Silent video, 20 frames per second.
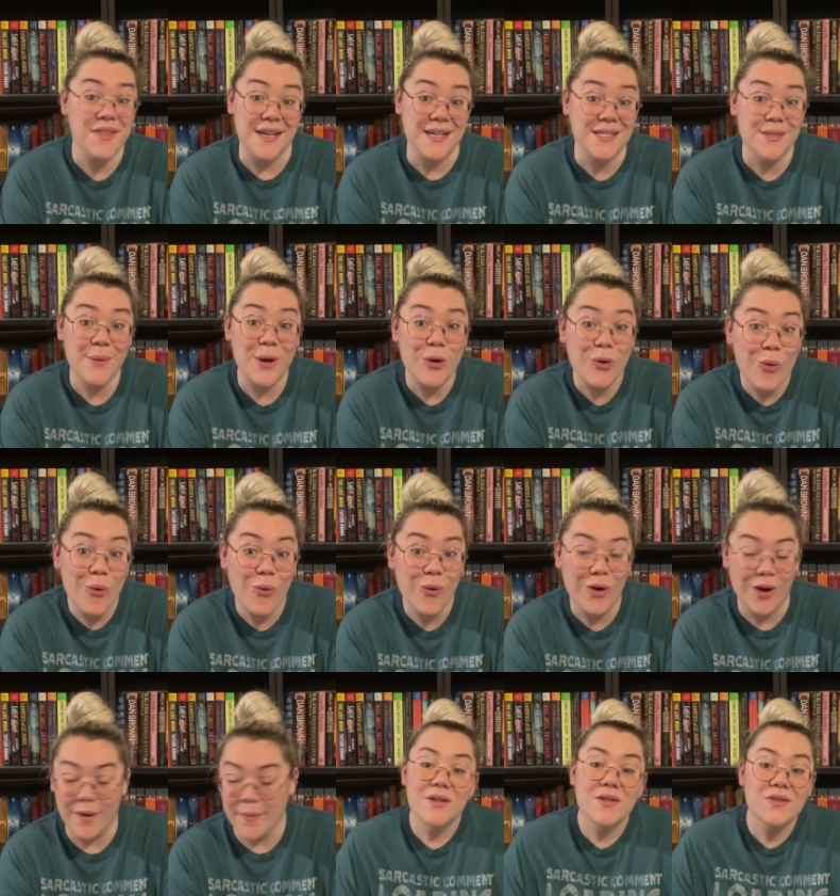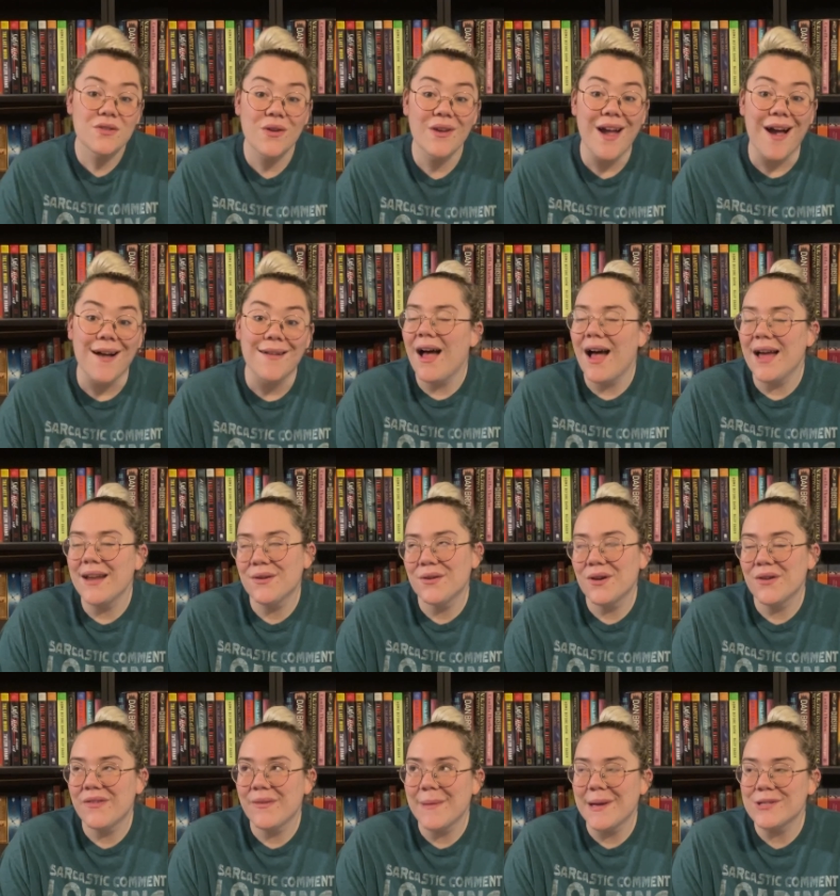things about gore. So yeah, I don't know
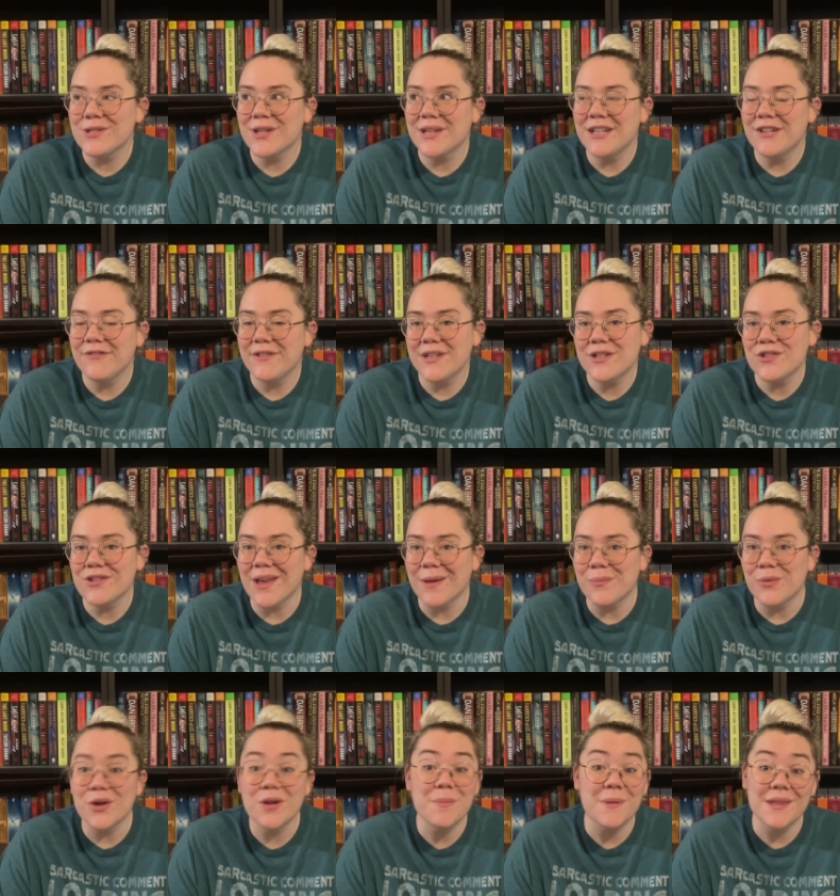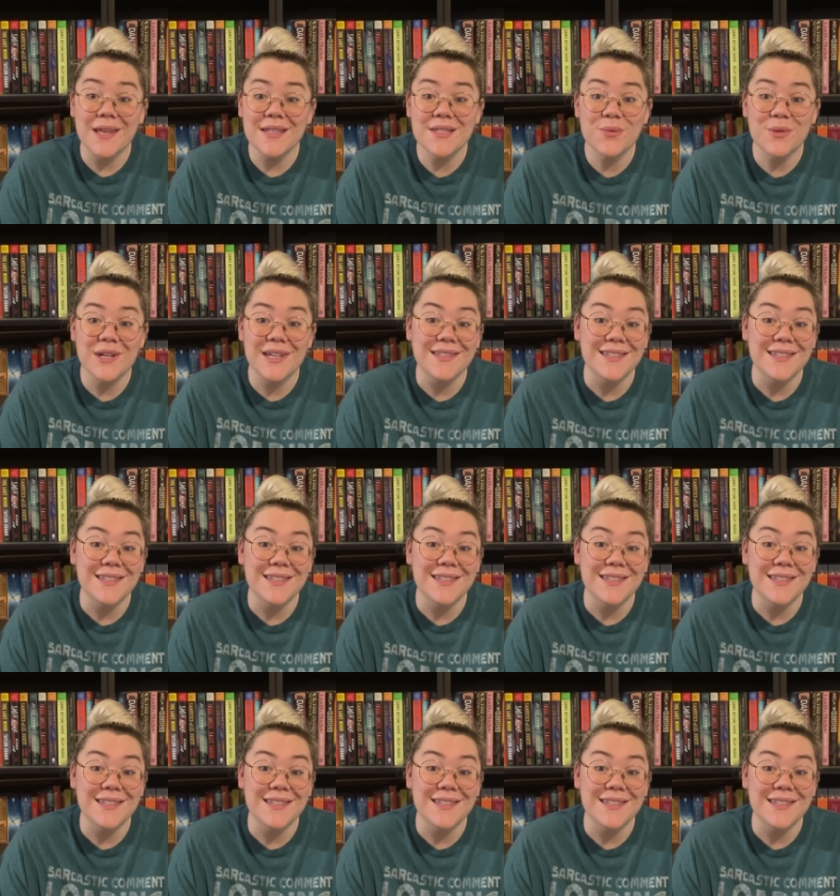if I'm actually gonna finish that book, but that's what I